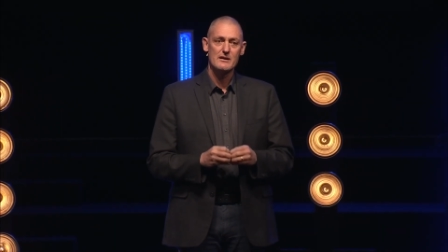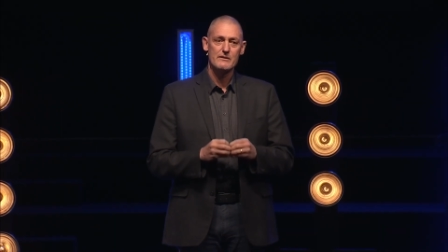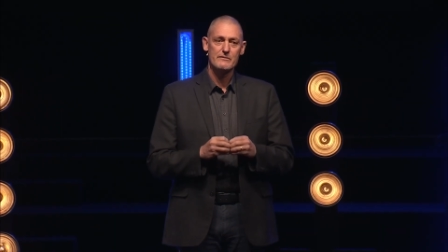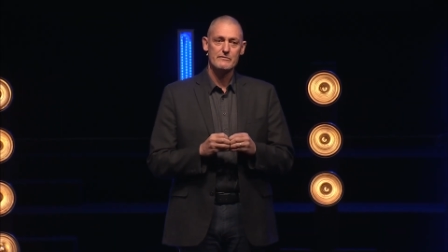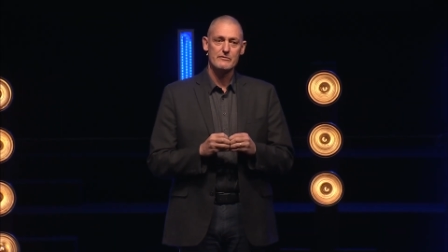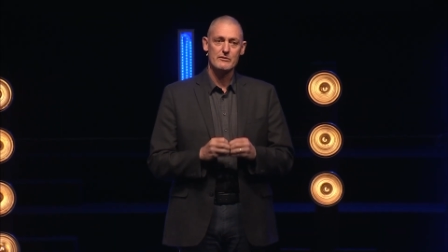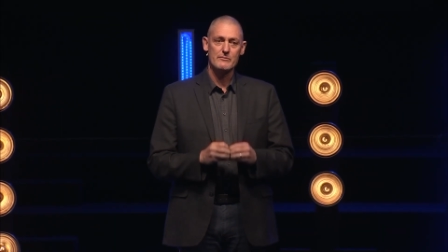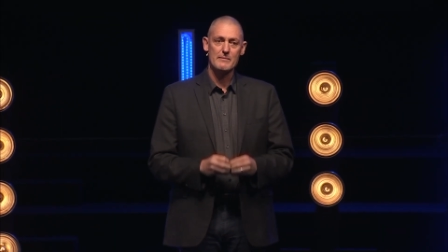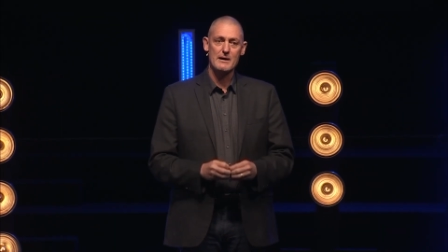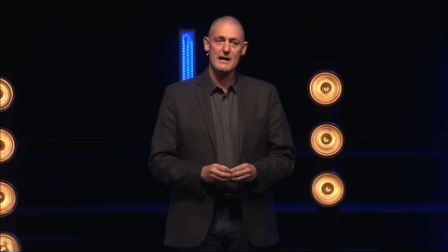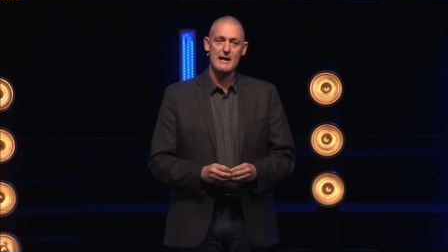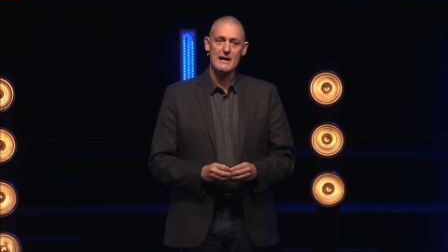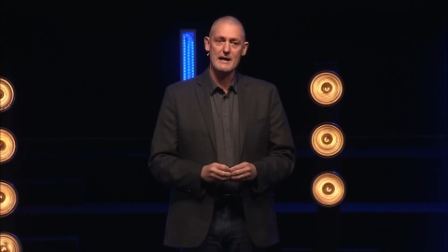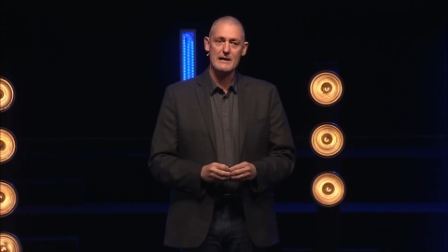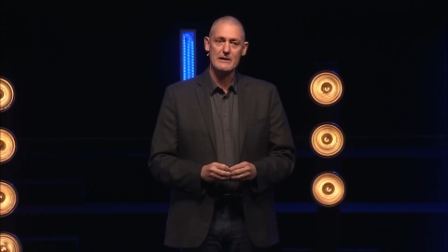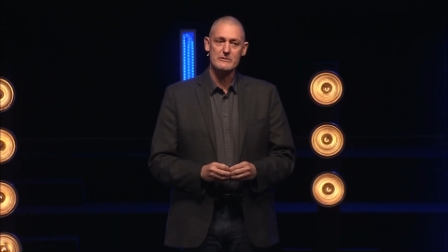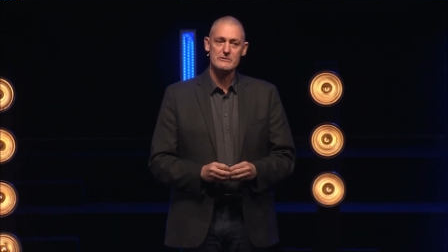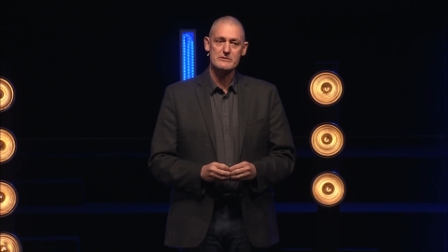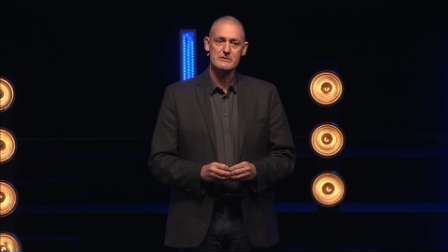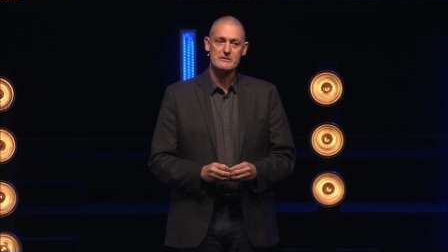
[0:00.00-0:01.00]
for my
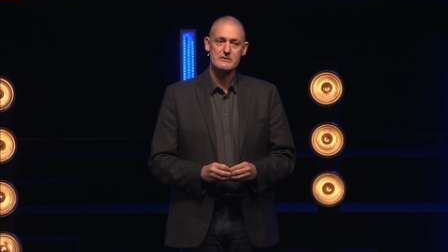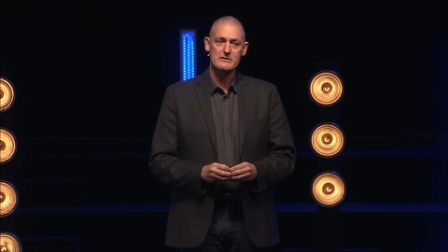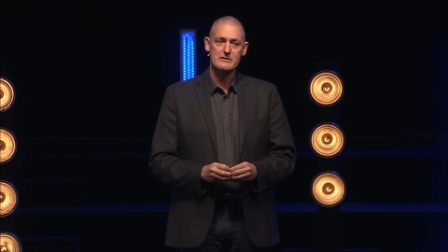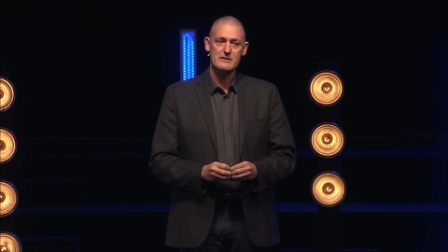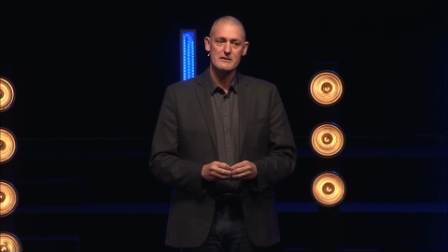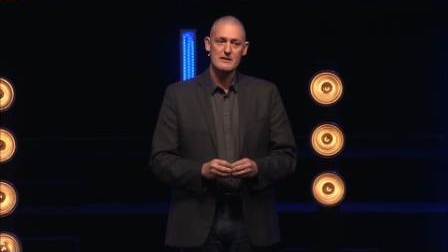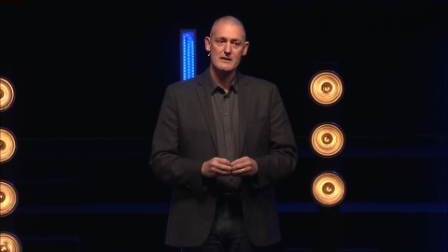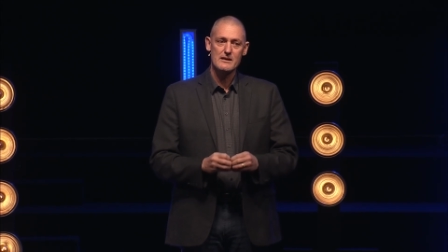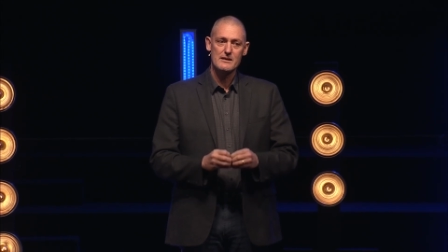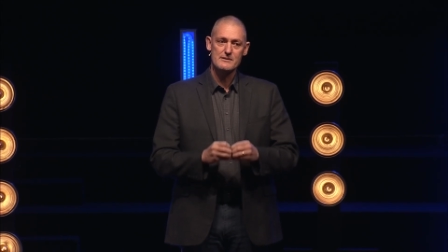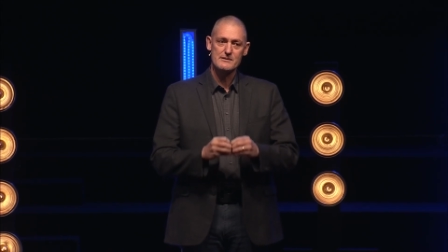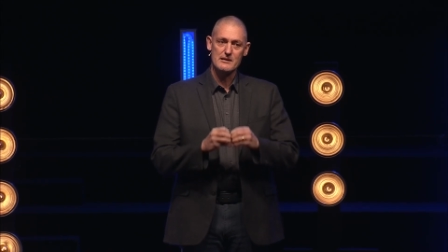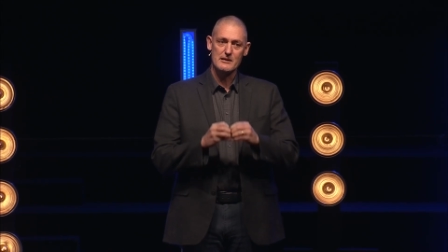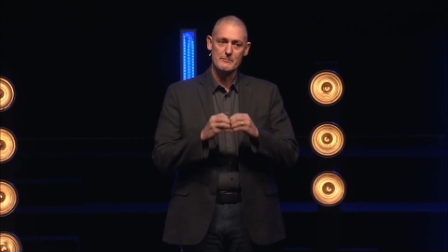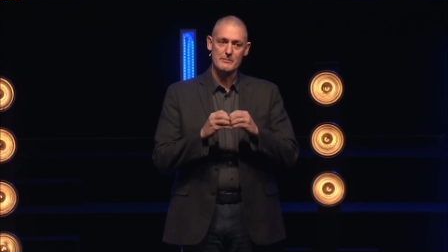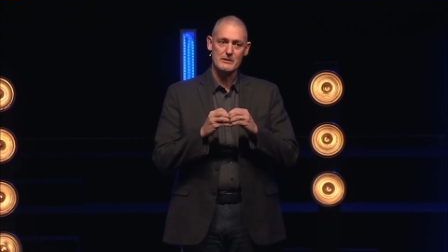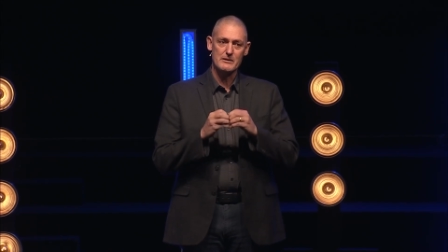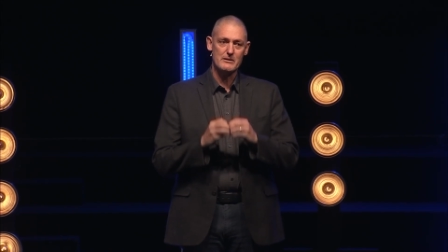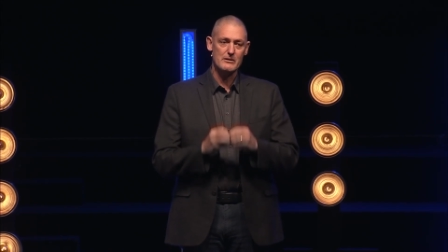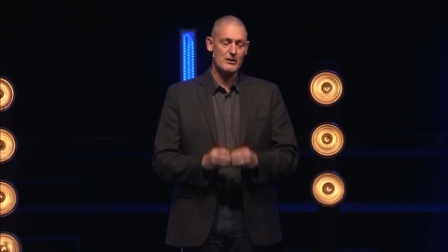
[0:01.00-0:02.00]
house shall
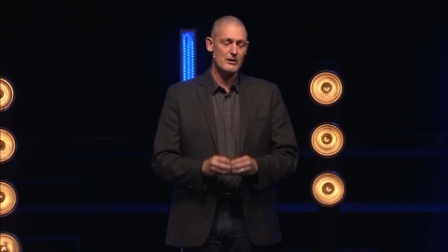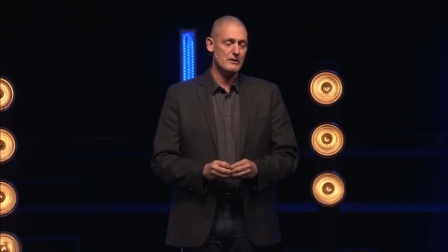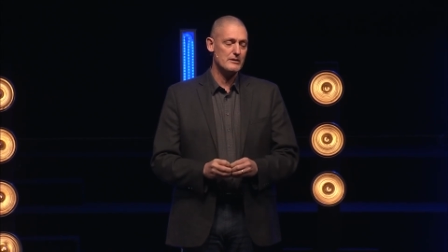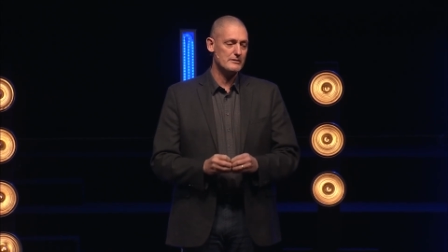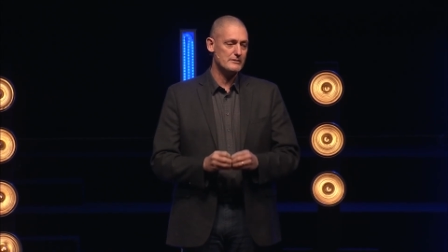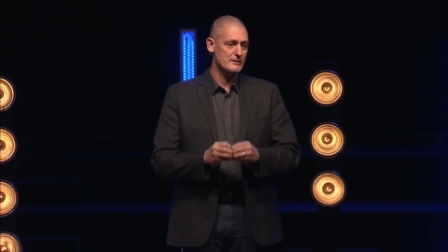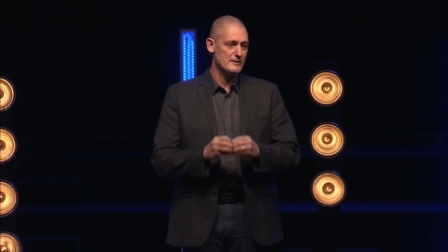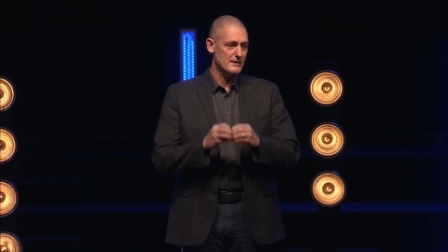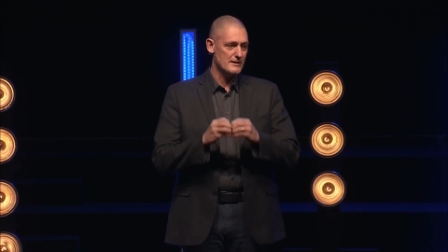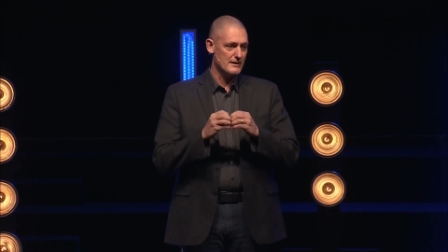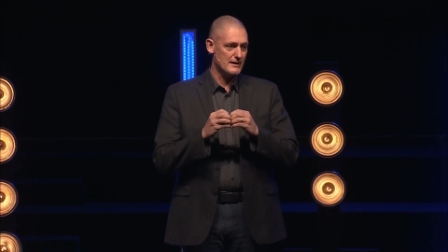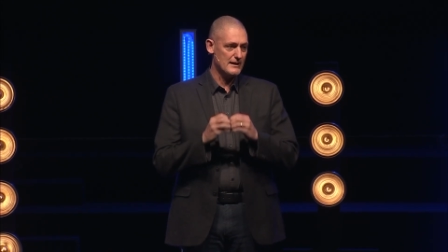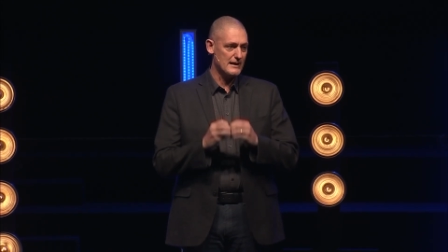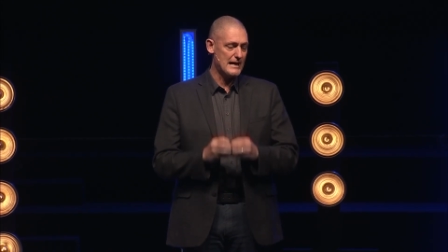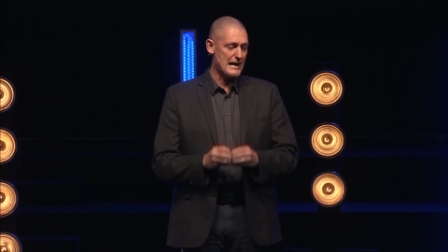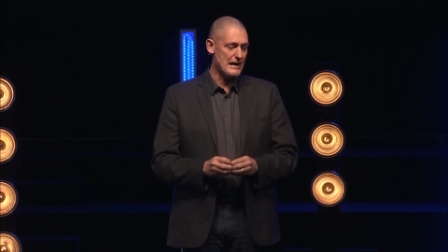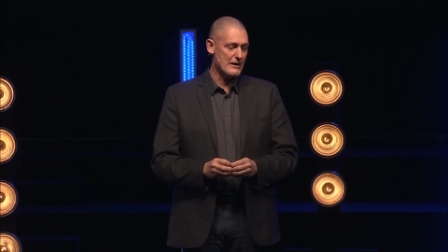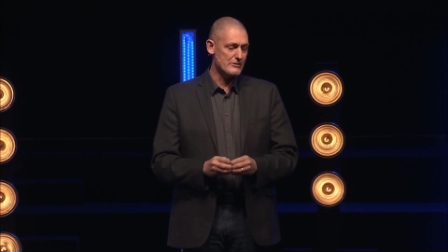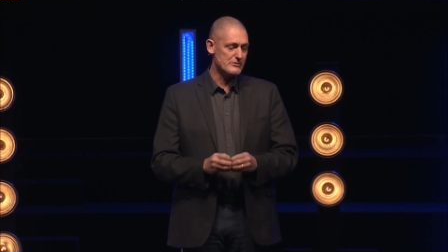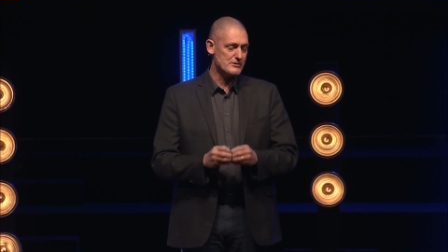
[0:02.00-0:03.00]
be called a
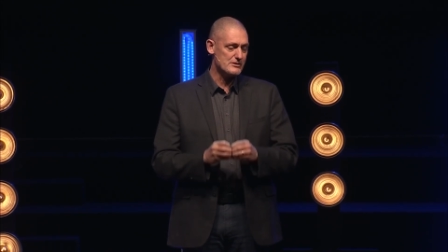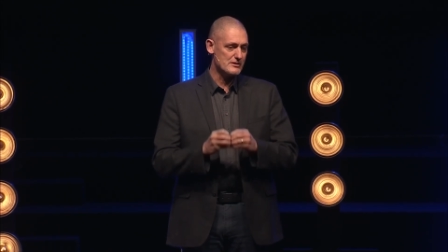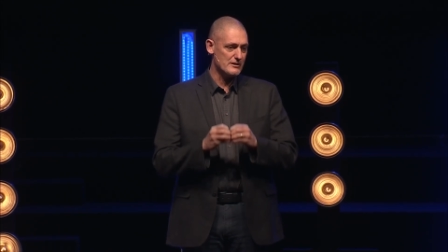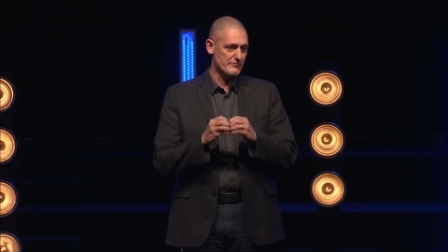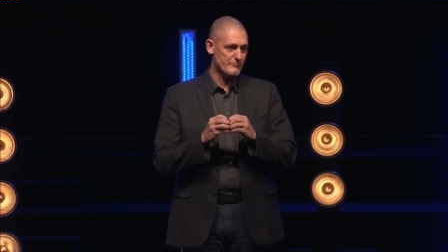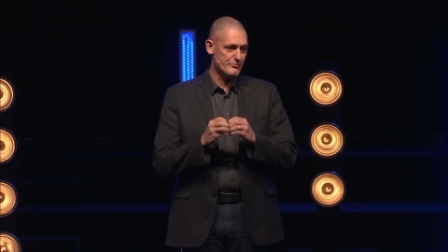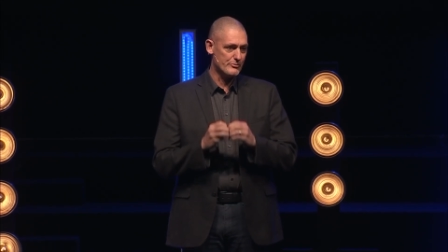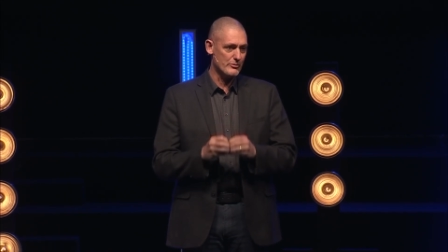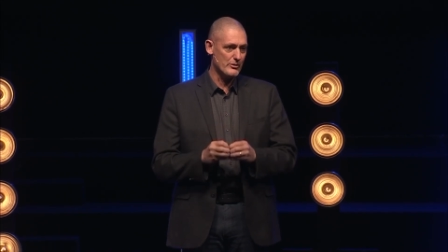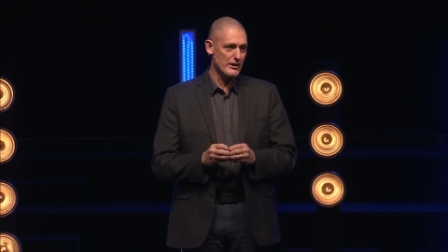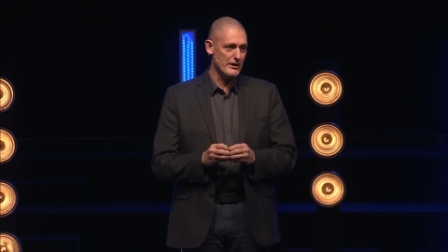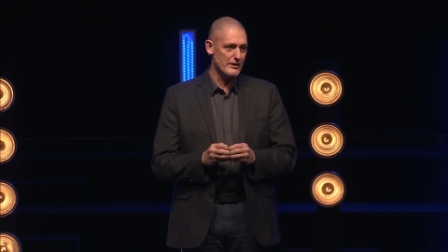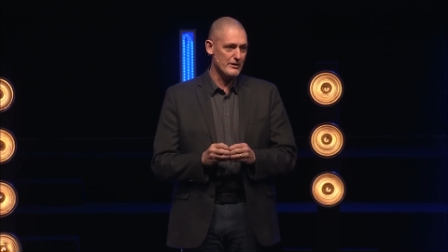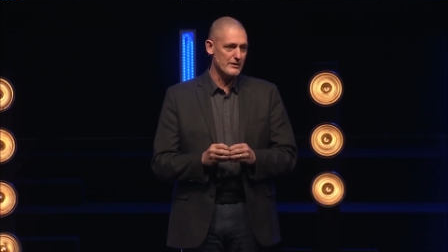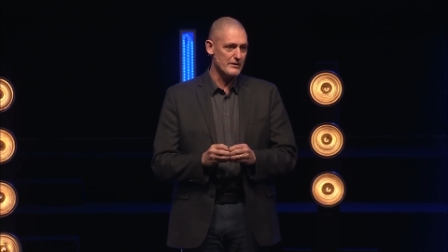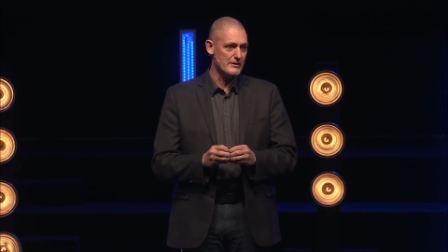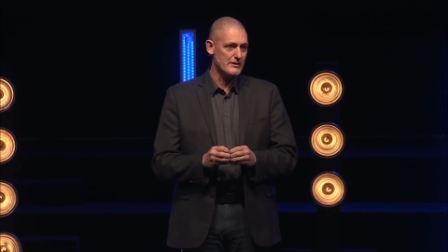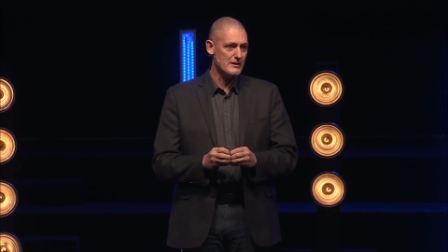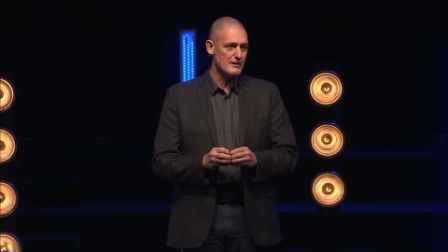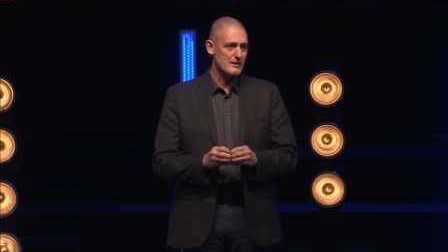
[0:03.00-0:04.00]
house of
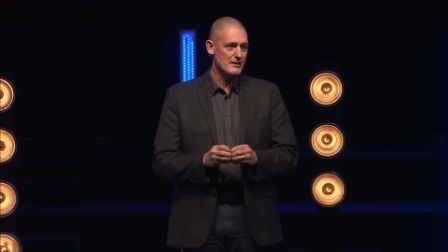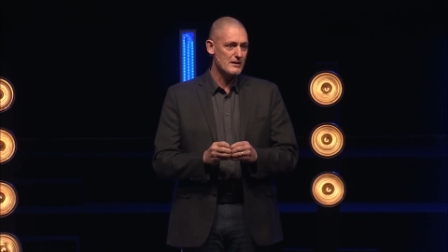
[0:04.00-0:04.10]
prayer